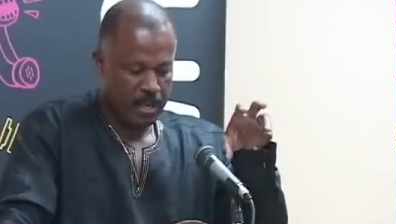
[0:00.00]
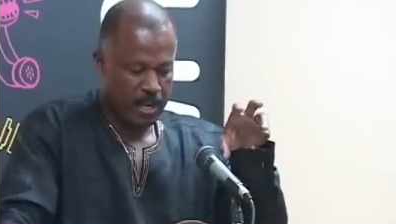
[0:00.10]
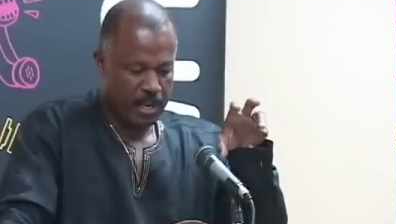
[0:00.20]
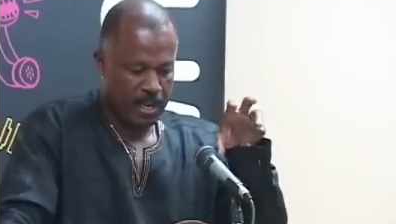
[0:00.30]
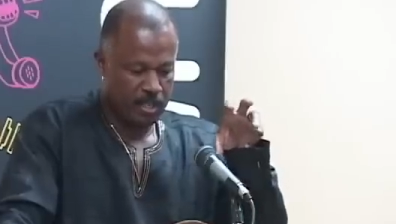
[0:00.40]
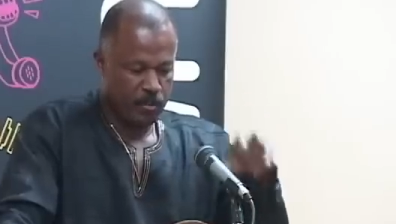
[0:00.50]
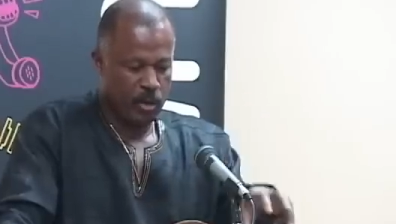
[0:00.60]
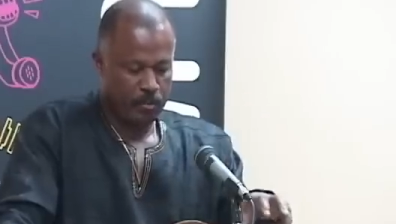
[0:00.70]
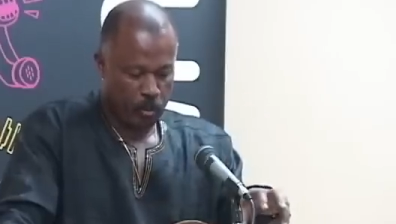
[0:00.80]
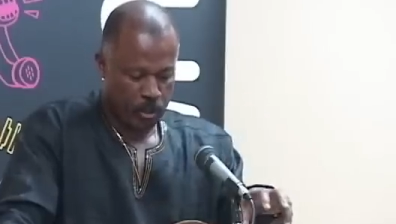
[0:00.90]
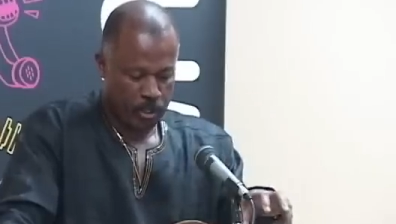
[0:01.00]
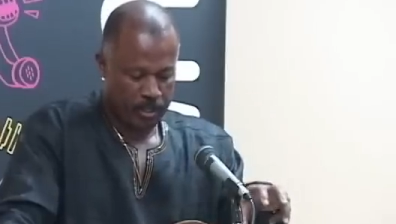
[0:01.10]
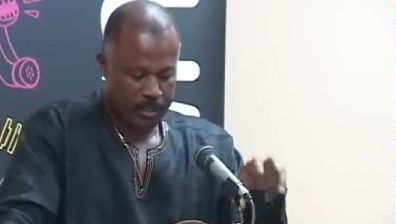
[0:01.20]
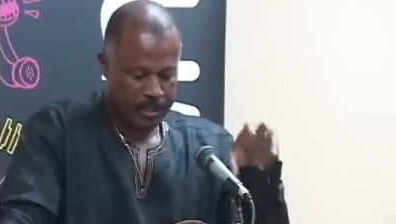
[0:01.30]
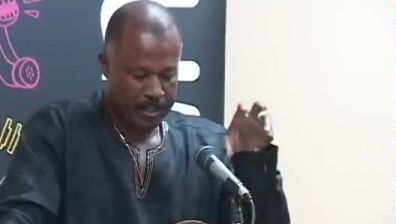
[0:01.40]
is more
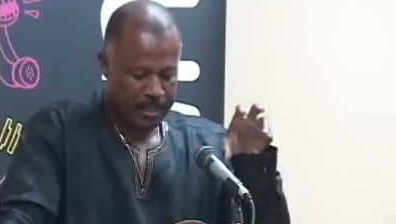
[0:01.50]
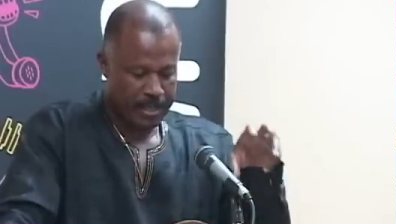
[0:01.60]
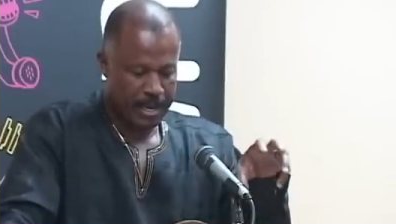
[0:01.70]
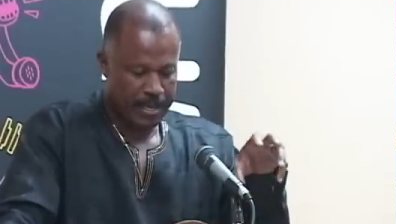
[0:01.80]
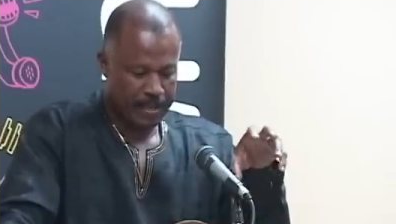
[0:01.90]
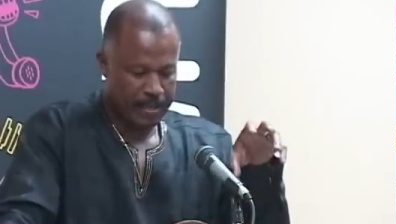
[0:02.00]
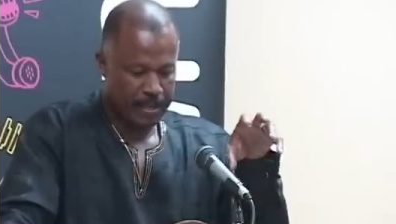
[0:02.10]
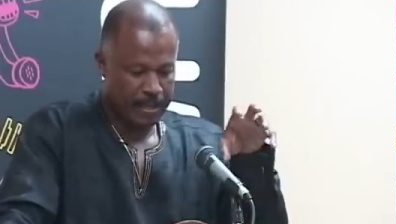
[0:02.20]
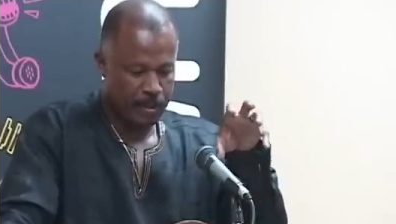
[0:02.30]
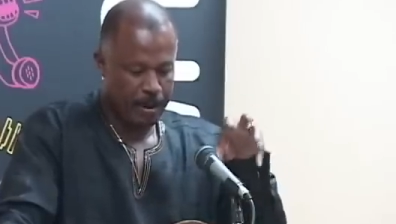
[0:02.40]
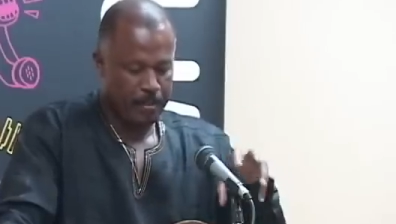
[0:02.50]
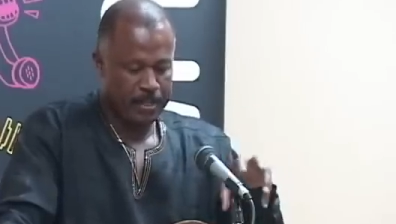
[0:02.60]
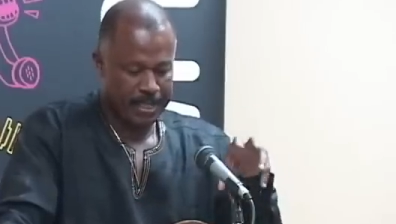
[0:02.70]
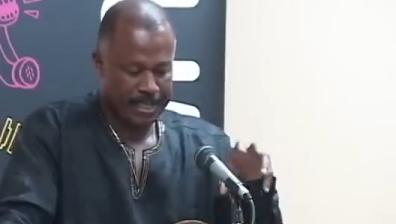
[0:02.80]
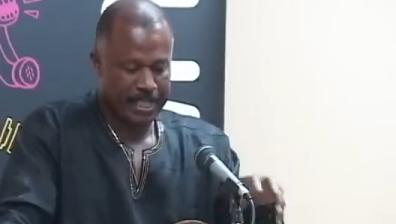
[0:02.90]
important than the
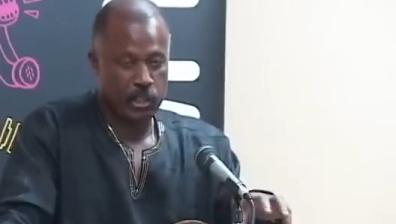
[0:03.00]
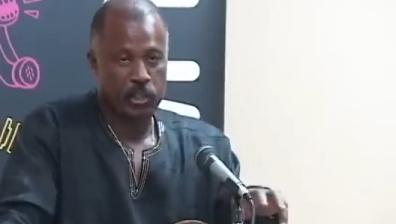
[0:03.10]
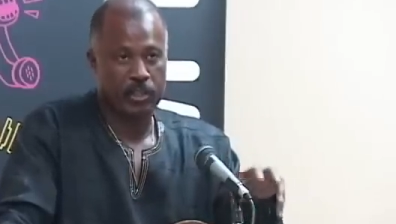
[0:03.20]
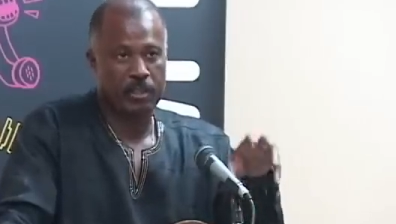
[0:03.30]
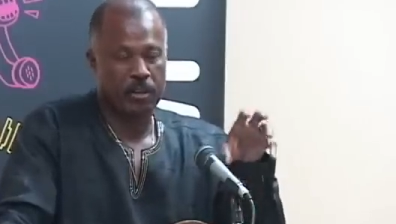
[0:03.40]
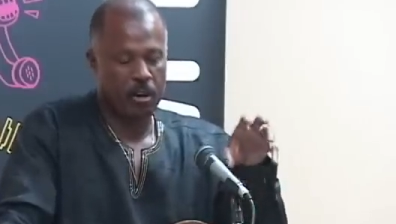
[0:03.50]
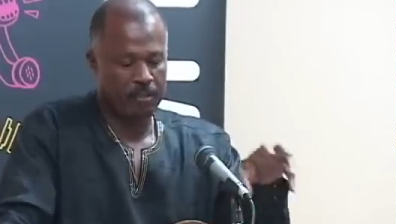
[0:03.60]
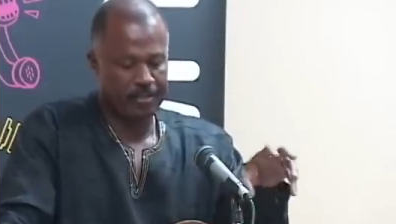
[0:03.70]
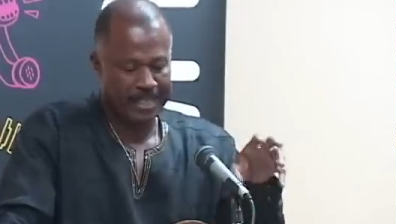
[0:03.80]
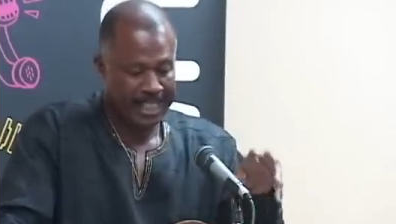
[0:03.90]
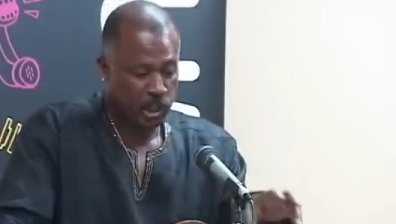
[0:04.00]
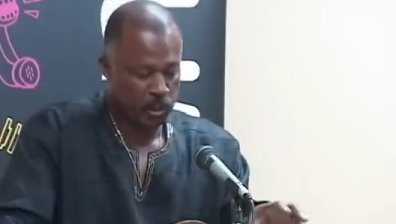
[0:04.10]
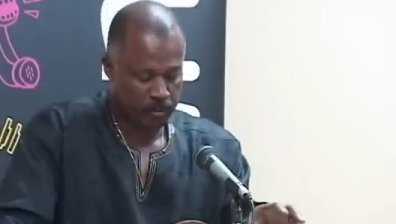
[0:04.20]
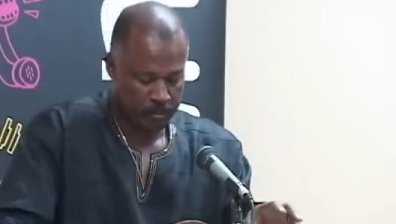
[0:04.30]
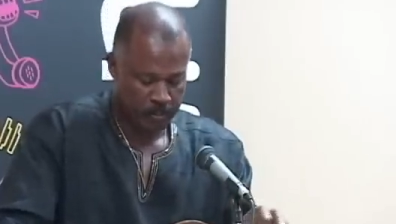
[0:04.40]
representation of the nation.